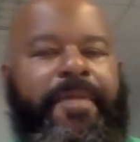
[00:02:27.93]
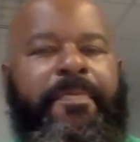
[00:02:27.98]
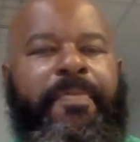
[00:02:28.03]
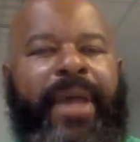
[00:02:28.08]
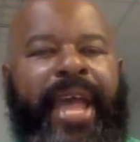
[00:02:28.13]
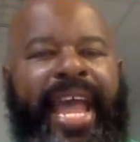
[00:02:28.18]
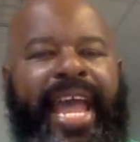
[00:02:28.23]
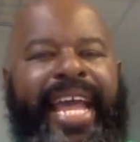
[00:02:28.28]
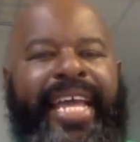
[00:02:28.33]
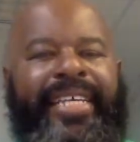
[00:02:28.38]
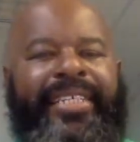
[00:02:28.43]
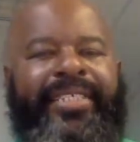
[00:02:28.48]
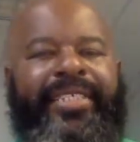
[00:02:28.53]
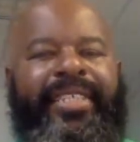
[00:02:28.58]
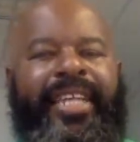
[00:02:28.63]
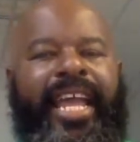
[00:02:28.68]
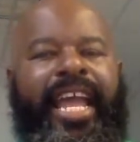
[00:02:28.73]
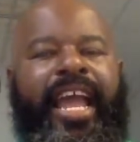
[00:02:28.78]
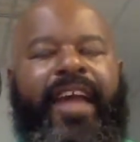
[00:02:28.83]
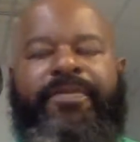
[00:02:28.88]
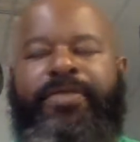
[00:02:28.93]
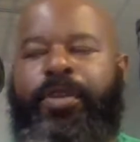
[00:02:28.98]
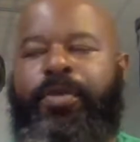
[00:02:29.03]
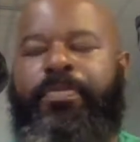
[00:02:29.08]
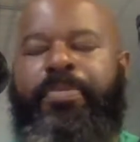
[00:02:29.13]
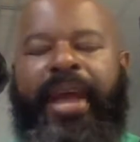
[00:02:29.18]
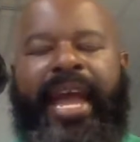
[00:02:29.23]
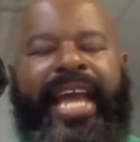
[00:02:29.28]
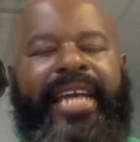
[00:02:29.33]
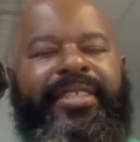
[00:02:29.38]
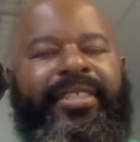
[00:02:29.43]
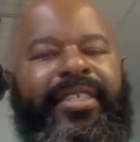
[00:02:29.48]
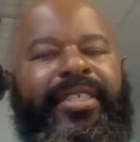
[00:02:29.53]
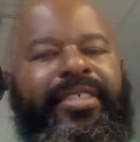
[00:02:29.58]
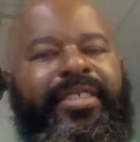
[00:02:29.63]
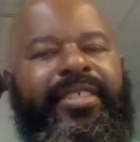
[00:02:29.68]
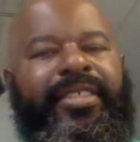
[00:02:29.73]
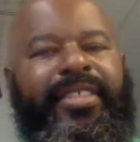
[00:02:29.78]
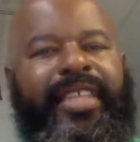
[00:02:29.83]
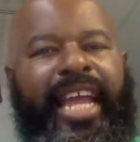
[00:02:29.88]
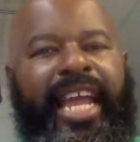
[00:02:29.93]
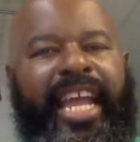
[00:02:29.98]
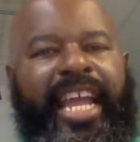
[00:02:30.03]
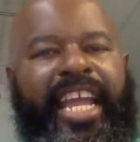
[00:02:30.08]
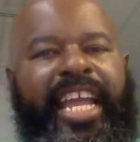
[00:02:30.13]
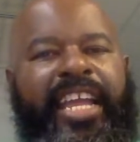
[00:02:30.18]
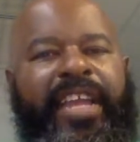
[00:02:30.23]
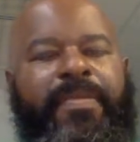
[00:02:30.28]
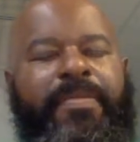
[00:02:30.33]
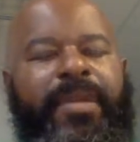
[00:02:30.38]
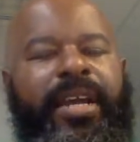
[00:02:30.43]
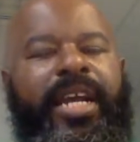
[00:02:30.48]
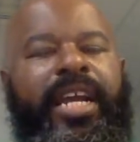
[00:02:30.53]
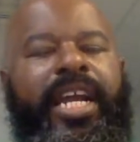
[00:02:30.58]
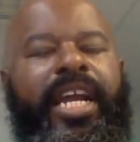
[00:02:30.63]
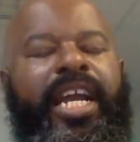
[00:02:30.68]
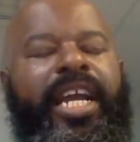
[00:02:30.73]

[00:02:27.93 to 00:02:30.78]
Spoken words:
have to pass the same